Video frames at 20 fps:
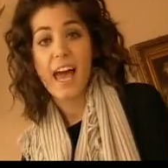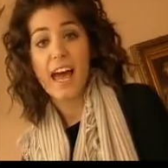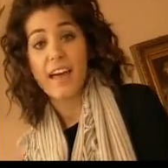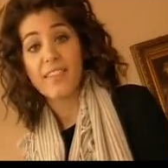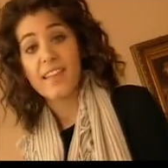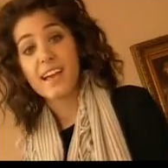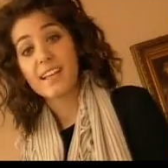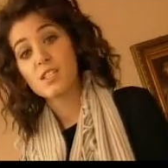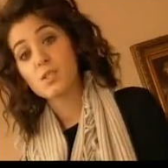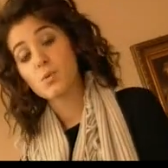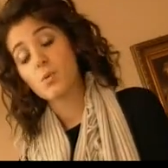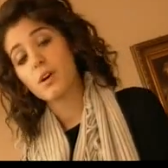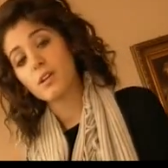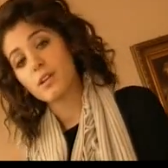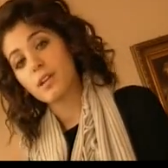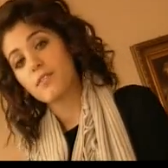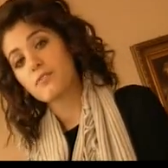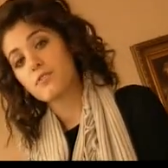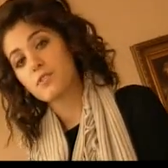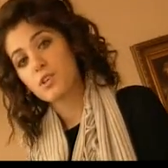And that's why
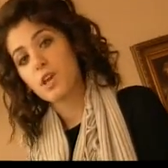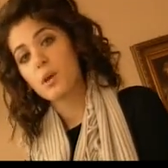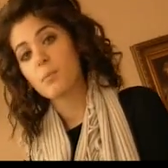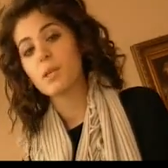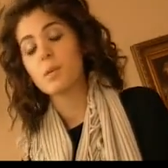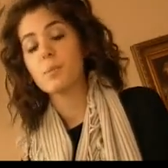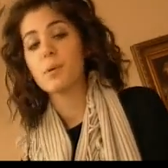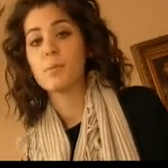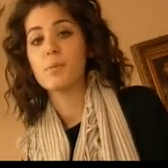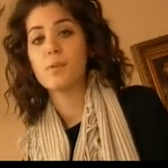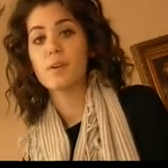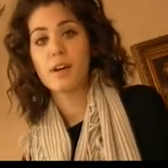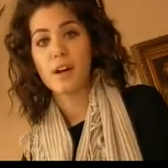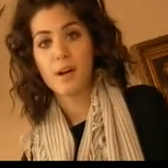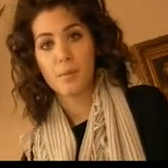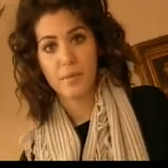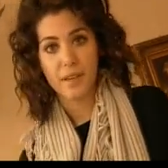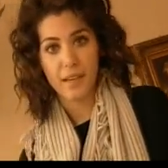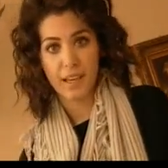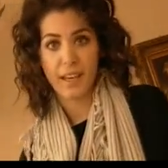you have so many people
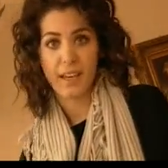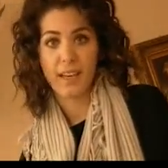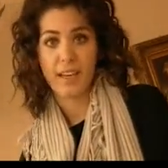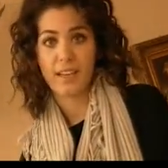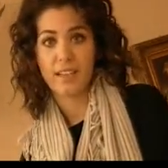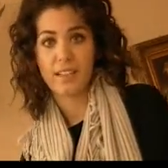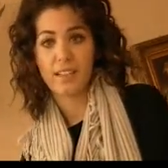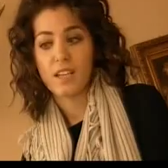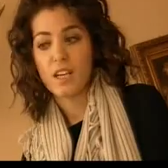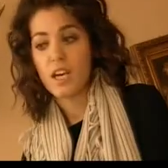coming here.